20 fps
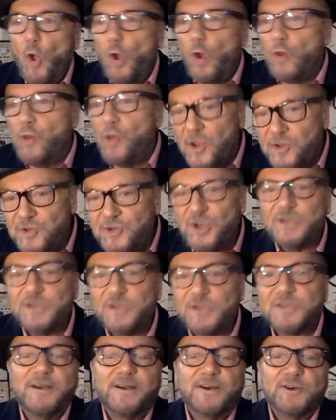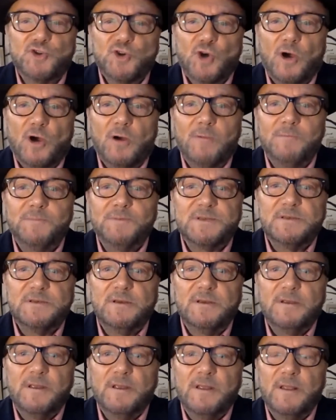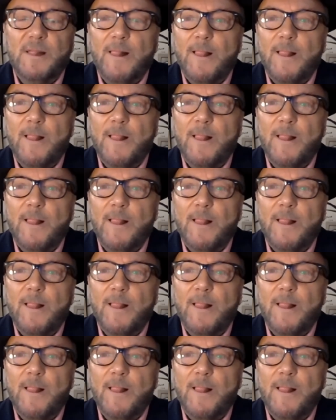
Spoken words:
not just their jobs,